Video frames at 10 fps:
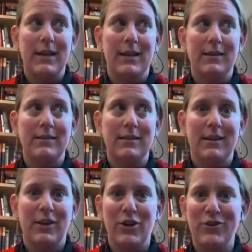and
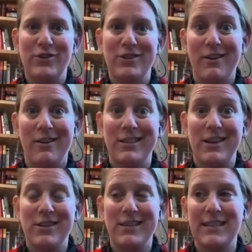encouraging our
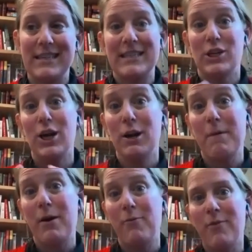sessions to talk
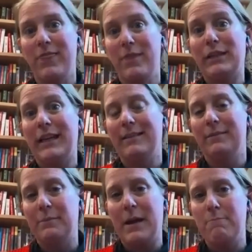about what the
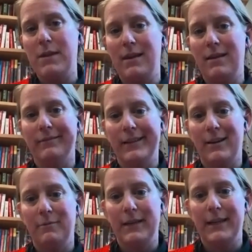plan might be,
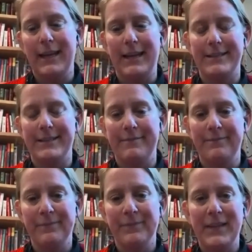in case
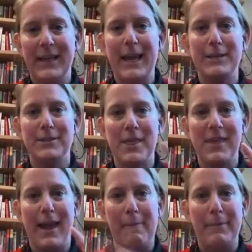the
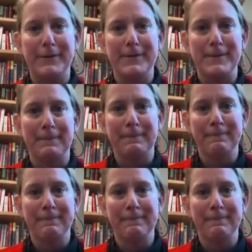thing happens.